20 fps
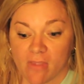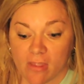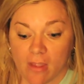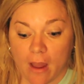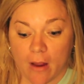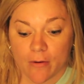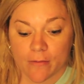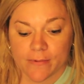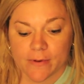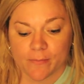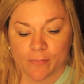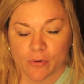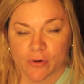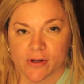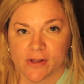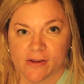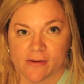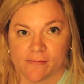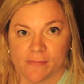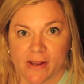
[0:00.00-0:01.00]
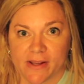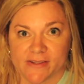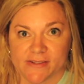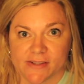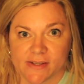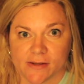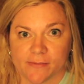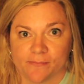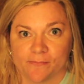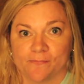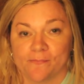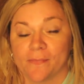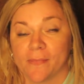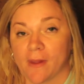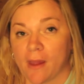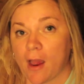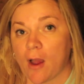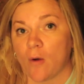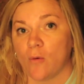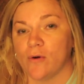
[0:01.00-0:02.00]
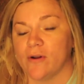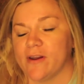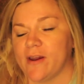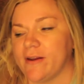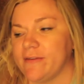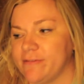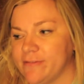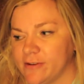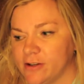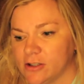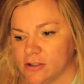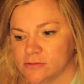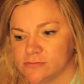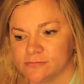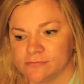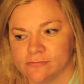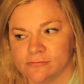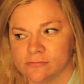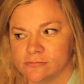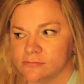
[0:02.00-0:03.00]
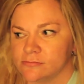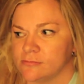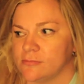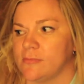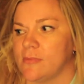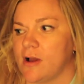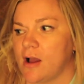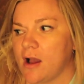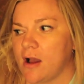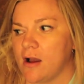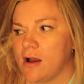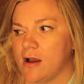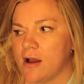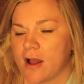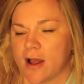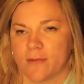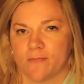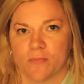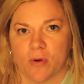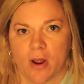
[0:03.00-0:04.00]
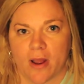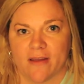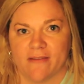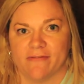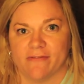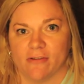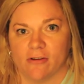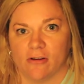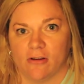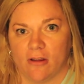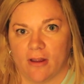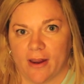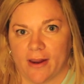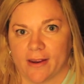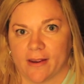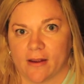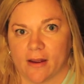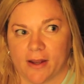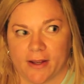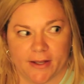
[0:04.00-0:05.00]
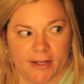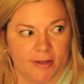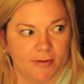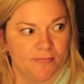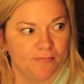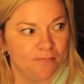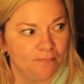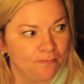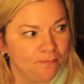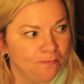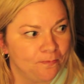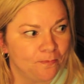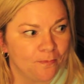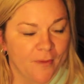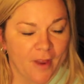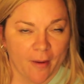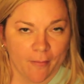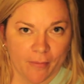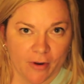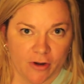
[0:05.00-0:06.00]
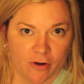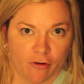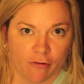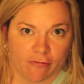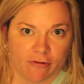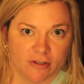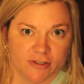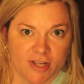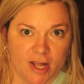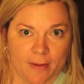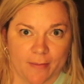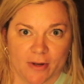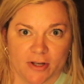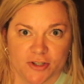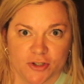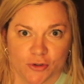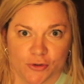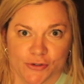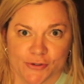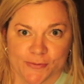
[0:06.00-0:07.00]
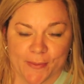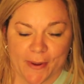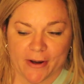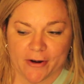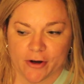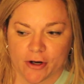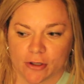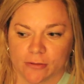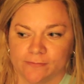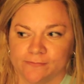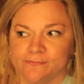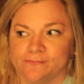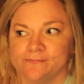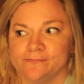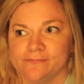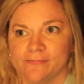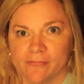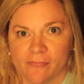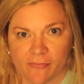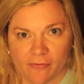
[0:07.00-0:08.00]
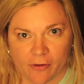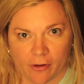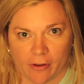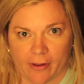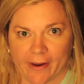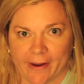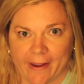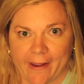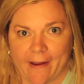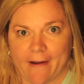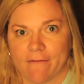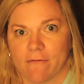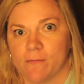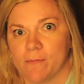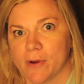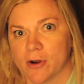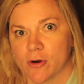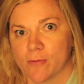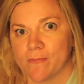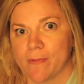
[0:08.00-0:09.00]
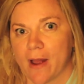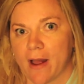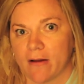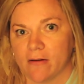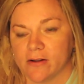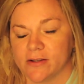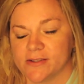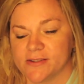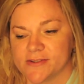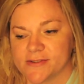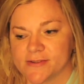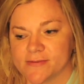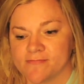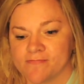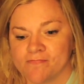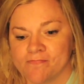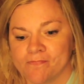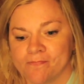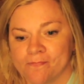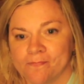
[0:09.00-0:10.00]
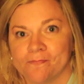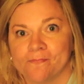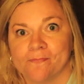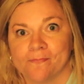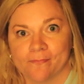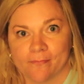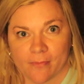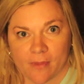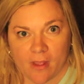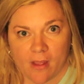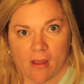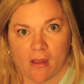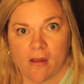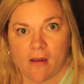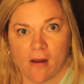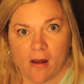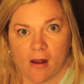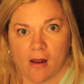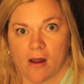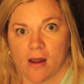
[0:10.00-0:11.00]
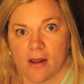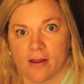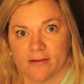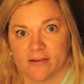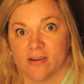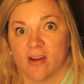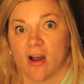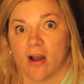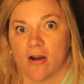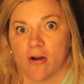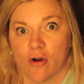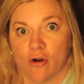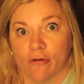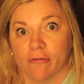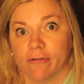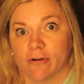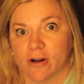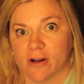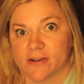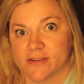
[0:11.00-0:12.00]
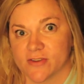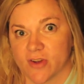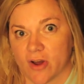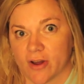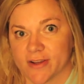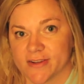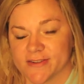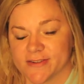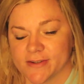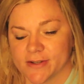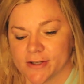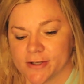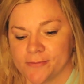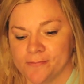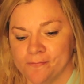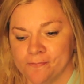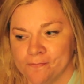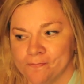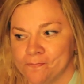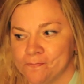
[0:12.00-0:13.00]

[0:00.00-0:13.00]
That would be pretty amazing. How would I feel? I'd probably feel like I can bend over and tie my shoes better. Feel like I have a better balance. Not overexhausted.